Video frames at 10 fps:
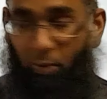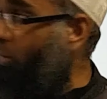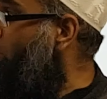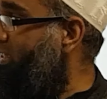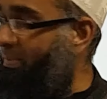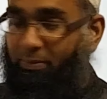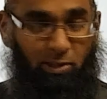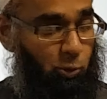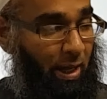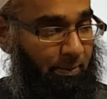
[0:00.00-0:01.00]
Yeah. What's
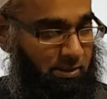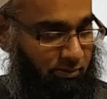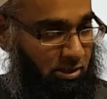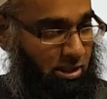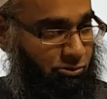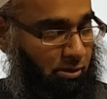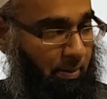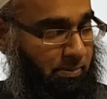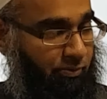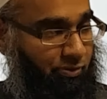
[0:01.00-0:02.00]
the two elements of the
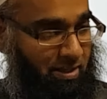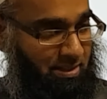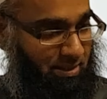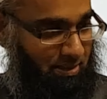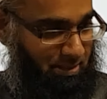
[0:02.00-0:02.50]
descriptive phrase?